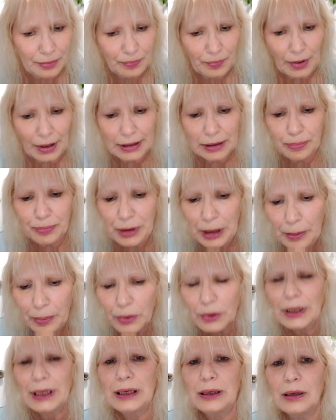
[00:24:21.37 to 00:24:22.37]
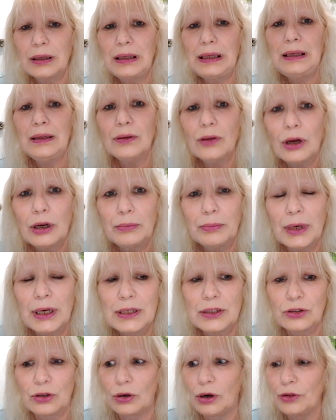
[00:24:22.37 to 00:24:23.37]
Like people like Elon
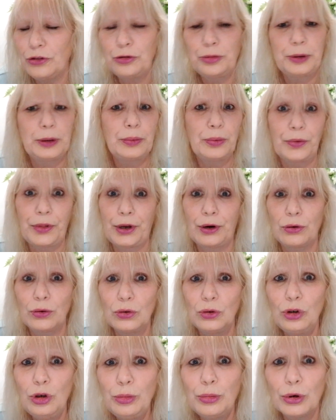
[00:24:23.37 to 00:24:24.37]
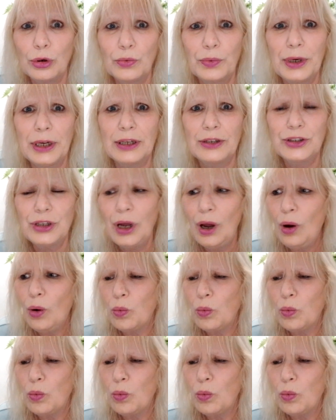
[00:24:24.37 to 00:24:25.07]
Musk or other people that are uber rich,